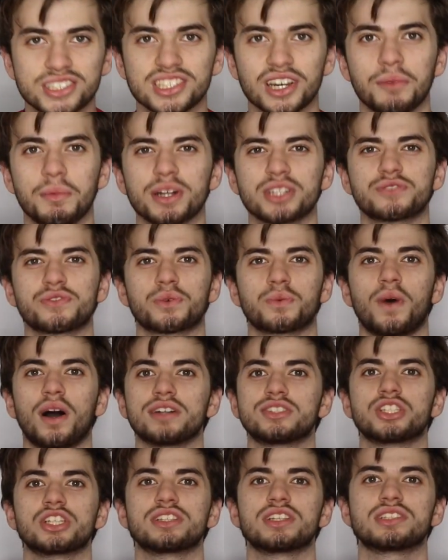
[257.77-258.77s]
so much for
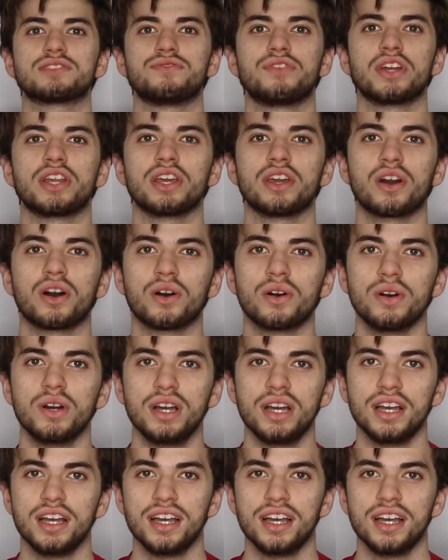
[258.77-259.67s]
watching this video.